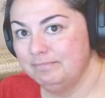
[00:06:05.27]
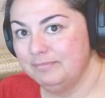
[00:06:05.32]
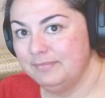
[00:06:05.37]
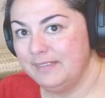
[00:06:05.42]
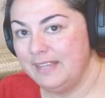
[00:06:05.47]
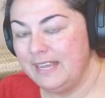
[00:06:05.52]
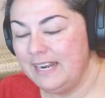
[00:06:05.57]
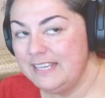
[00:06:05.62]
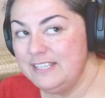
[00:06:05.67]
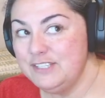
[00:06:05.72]

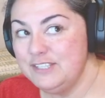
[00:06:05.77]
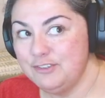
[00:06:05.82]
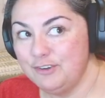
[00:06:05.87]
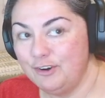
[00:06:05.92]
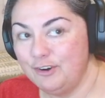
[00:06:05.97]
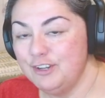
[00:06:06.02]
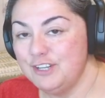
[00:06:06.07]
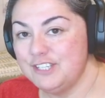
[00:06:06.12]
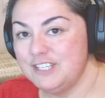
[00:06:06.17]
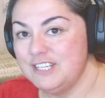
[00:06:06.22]
And I
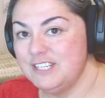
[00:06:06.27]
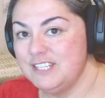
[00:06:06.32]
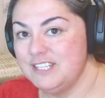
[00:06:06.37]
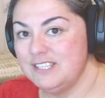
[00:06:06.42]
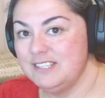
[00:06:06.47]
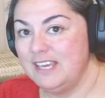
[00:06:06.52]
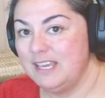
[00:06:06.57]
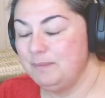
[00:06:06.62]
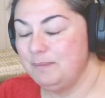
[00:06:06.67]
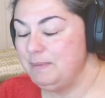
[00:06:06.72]
started to
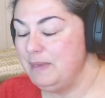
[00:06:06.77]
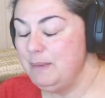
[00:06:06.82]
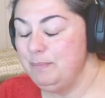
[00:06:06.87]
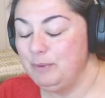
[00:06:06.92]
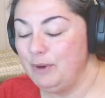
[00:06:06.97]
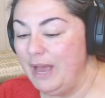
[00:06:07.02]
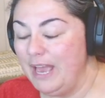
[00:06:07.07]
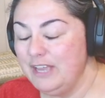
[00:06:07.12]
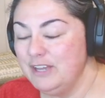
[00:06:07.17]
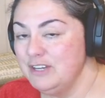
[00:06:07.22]
dislike people.
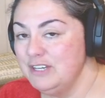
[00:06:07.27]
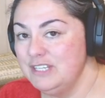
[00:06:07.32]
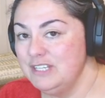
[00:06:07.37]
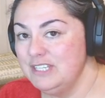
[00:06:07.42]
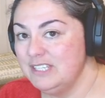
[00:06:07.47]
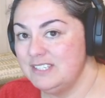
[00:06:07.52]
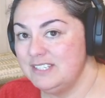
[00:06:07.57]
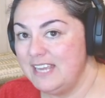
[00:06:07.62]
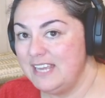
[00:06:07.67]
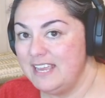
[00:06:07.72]
I couldn't
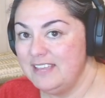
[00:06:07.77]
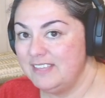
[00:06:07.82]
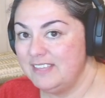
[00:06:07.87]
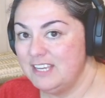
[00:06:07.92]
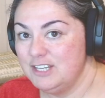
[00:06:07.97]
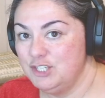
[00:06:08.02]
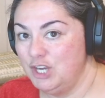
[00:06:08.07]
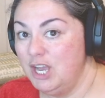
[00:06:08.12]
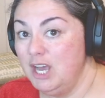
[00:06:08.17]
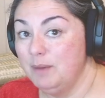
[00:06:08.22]
stay at that
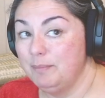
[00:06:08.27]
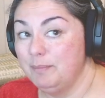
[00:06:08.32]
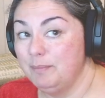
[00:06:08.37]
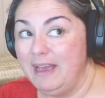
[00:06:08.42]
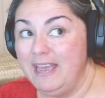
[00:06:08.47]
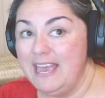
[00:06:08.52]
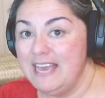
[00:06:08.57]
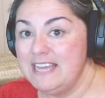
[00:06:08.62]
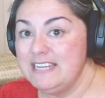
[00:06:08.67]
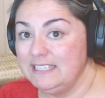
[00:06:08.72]
job. I
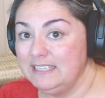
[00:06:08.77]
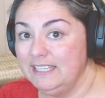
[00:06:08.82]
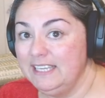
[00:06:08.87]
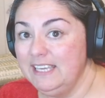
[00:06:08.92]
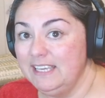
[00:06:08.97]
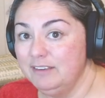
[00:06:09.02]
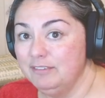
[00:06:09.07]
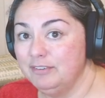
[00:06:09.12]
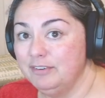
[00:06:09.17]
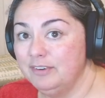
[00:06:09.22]
had to
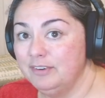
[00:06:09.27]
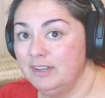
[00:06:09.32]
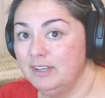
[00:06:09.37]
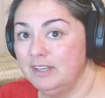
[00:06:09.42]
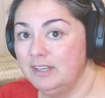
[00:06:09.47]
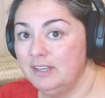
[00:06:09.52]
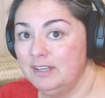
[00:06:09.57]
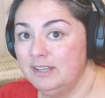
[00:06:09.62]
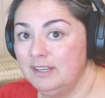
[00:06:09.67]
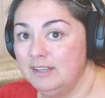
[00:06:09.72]
leave.
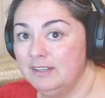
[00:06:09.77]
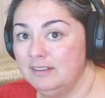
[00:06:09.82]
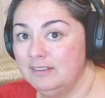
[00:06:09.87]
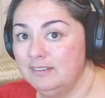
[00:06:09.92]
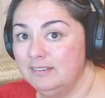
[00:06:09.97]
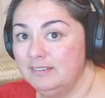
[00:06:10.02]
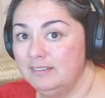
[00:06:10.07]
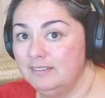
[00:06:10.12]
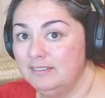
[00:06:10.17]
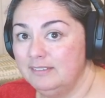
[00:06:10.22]

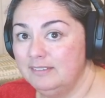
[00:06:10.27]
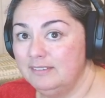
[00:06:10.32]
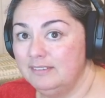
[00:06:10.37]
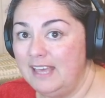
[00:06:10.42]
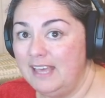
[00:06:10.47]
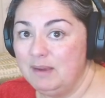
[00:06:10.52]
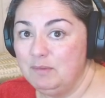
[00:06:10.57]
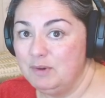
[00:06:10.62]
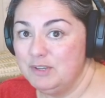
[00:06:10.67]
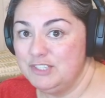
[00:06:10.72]

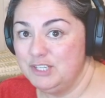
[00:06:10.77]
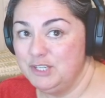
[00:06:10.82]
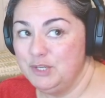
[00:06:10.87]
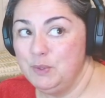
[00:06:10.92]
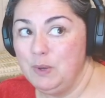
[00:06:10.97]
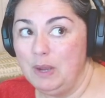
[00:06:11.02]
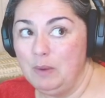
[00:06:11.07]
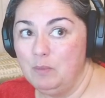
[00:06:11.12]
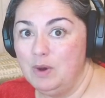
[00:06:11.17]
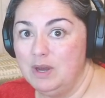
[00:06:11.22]
That wasn't who
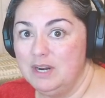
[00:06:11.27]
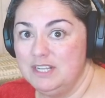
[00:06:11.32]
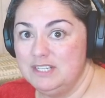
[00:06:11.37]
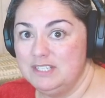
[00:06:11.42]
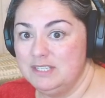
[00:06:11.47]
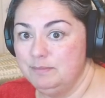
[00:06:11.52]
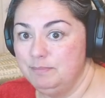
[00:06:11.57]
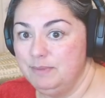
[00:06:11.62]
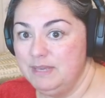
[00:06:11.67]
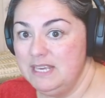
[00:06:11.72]
I wanted to
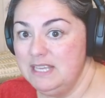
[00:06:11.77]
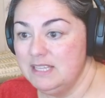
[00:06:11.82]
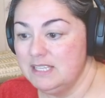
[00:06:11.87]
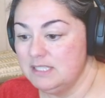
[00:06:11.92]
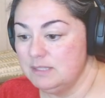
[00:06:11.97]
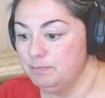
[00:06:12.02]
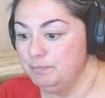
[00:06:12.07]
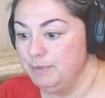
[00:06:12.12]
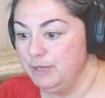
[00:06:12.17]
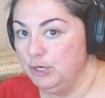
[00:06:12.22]
be, this
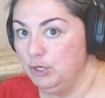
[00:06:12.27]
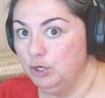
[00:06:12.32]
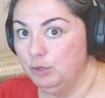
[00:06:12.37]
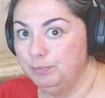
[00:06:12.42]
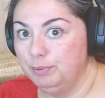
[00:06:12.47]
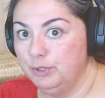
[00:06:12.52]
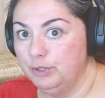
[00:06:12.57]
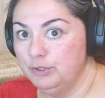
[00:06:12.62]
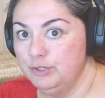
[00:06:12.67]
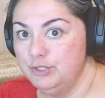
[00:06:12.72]
bitter
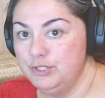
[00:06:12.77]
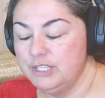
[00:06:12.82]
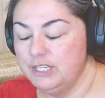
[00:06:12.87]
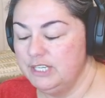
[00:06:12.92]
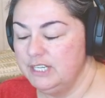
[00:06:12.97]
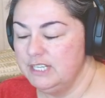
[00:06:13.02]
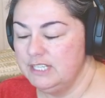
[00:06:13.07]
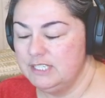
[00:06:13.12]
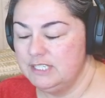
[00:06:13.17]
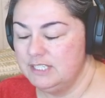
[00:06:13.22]
person.
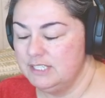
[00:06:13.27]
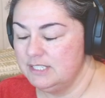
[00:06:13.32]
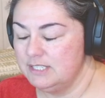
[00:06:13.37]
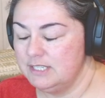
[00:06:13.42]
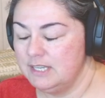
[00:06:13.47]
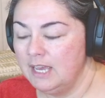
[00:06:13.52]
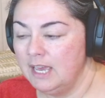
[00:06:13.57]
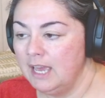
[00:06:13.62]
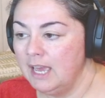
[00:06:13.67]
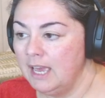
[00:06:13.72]
It's just,
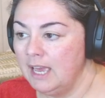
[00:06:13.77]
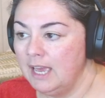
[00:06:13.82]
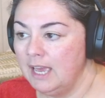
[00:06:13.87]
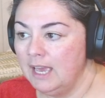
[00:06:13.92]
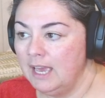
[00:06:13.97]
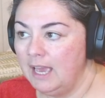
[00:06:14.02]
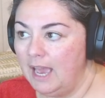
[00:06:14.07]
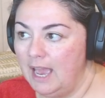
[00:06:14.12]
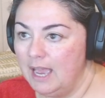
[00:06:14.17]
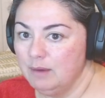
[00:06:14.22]

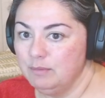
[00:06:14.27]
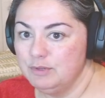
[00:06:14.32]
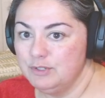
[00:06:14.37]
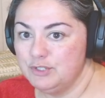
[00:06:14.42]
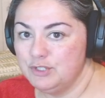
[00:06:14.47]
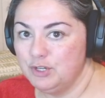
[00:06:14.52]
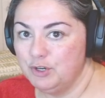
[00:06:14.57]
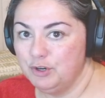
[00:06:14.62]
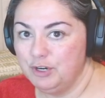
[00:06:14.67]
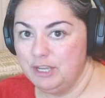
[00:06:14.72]
I was
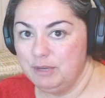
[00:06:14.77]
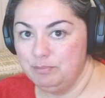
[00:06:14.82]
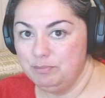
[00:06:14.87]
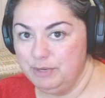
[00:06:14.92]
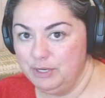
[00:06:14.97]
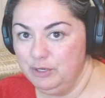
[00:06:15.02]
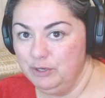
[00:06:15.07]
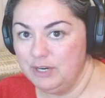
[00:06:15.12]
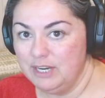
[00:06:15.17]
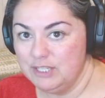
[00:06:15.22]
turning
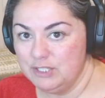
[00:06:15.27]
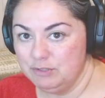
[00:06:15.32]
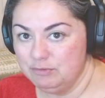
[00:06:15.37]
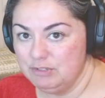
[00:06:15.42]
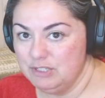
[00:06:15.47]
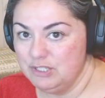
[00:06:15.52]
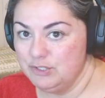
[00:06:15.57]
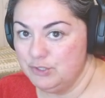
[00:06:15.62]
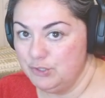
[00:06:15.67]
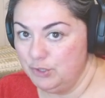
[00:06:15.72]
bitter as a
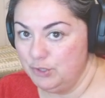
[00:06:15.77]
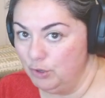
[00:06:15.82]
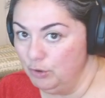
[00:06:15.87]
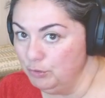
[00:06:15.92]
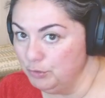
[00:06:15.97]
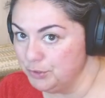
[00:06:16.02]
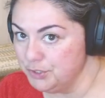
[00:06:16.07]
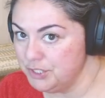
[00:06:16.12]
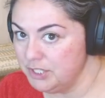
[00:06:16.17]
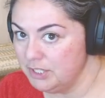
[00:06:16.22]

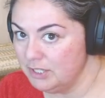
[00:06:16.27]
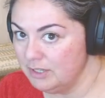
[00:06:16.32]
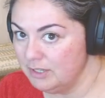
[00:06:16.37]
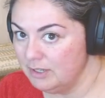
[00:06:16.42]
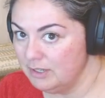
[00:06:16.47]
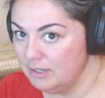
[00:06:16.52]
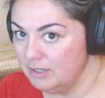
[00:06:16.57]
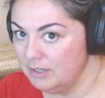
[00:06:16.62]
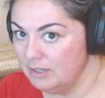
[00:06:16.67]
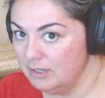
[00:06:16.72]
result
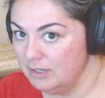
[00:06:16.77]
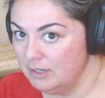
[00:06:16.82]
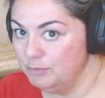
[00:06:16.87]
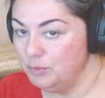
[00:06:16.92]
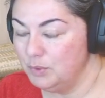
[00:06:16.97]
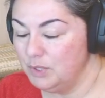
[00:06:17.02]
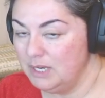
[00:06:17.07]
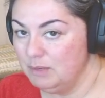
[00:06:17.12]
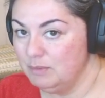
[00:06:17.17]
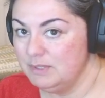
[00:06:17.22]
of
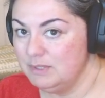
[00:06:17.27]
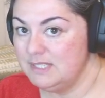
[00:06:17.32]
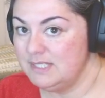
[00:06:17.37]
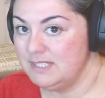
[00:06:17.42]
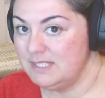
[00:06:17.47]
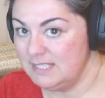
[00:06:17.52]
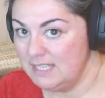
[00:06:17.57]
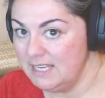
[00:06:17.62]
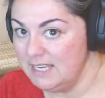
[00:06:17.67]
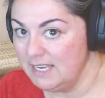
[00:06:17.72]
what I was
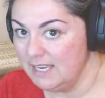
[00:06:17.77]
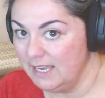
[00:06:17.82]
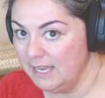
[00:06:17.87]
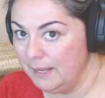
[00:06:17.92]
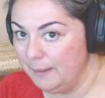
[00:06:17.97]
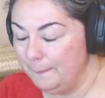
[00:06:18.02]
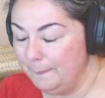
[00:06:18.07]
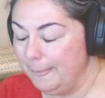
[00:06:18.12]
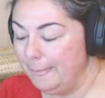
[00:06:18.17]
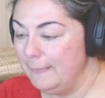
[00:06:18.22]
seeing.
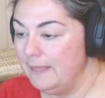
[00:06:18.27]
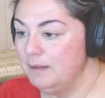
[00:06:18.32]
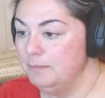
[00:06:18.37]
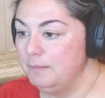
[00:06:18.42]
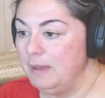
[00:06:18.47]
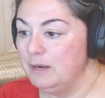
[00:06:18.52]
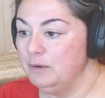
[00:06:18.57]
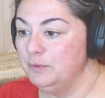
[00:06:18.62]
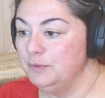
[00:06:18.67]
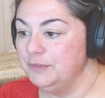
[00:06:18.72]
And
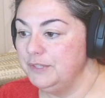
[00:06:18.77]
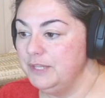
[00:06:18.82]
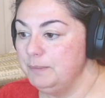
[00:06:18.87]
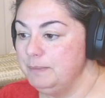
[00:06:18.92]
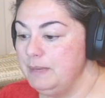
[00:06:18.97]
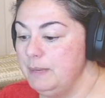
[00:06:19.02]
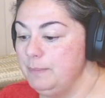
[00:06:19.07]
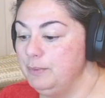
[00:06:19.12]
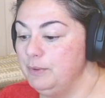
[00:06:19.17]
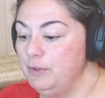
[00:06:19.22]
I don't think
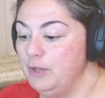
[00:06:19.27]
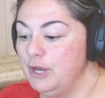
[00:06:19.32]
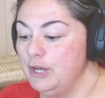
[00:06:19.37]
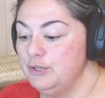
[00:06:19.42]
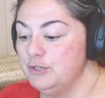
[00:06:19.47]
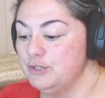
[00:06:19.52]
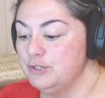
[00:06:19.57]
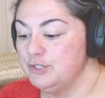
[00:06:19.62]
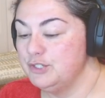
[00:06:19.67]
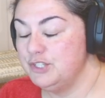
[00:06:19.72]
people
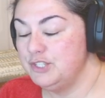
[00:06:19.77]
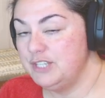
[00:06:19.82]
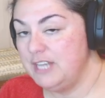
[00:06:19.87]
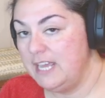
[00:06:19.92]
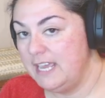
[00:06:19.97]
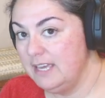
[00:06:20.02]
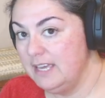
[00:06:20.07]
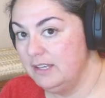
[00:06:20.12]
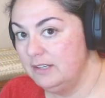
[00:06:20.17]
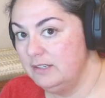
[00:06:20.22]

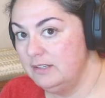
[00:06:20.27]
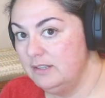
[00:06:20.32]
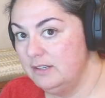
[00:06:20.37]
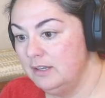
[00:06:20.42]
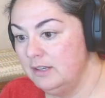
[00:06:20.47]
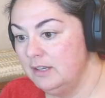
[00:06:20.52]
understand